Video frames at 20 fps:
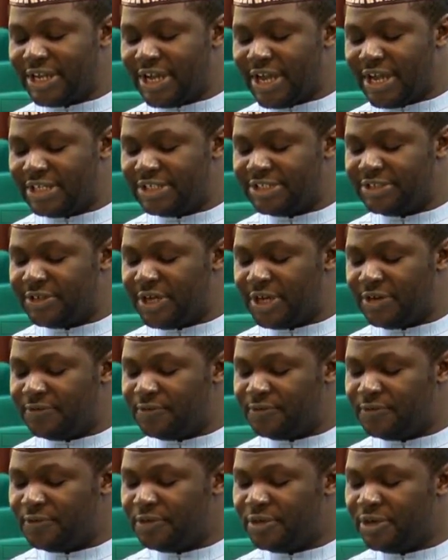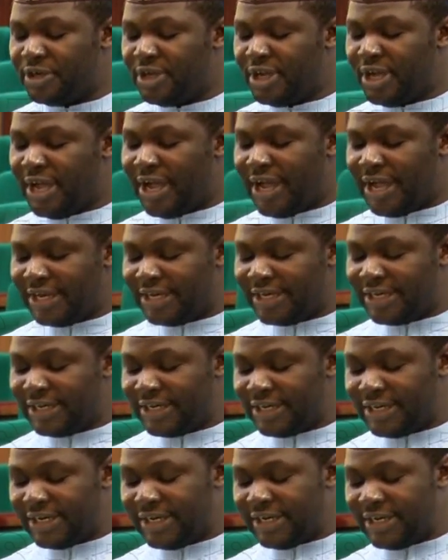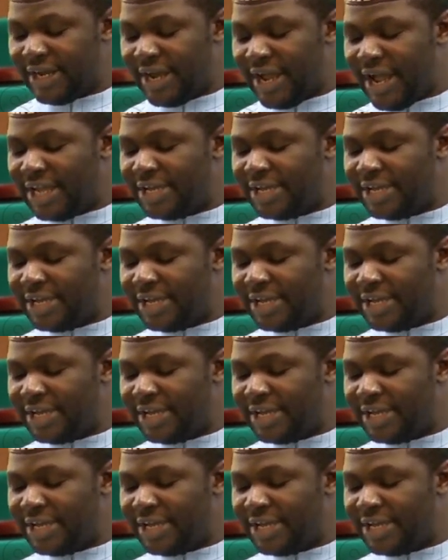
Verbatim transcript: the NSITF, and